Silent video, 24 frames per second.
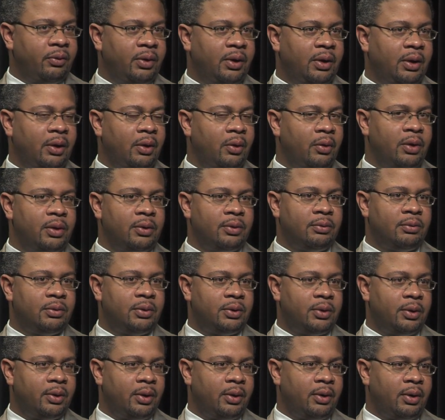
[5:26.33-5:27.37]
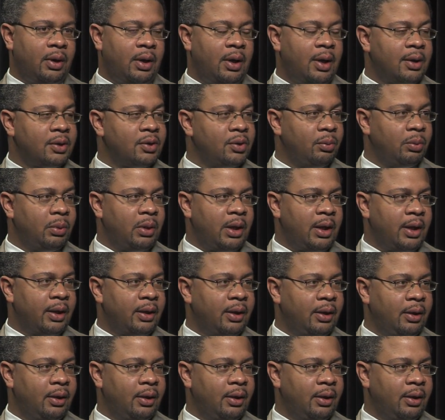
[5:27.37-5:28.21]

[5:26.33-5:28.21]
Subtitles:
ready to go on to the auction block,